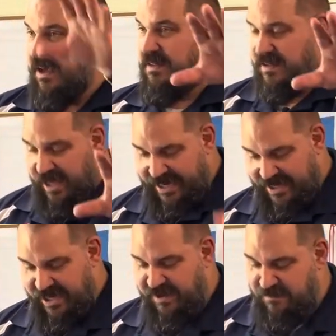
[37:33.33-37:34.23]
of this
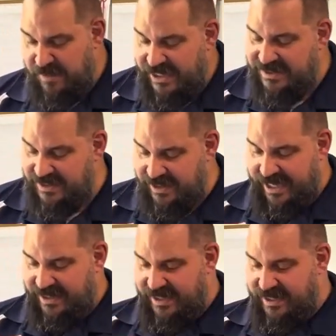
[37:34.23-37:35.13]
idea of mixing
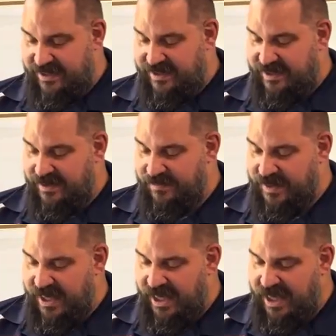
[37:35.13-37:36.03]
like this
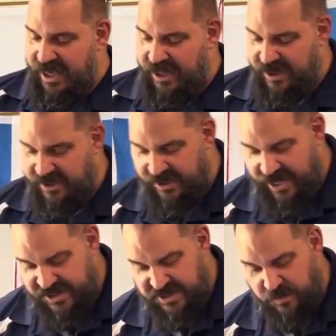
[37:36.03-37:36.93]
in a
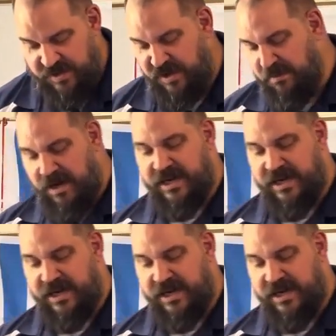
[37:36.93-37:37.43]
connection with our